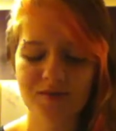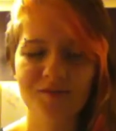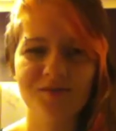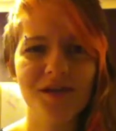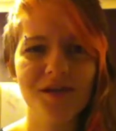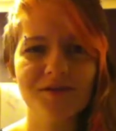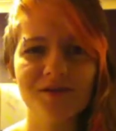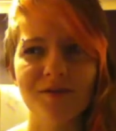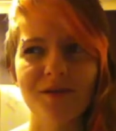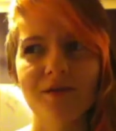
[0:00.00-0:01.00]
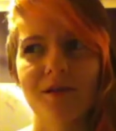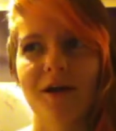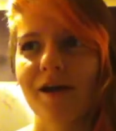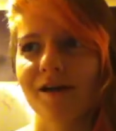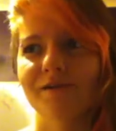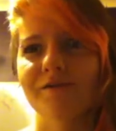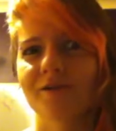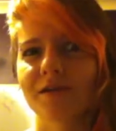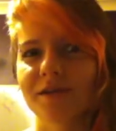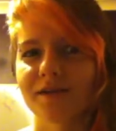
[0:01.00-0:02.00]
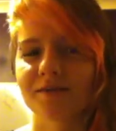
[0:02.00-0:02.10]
Games aren't my life or anything.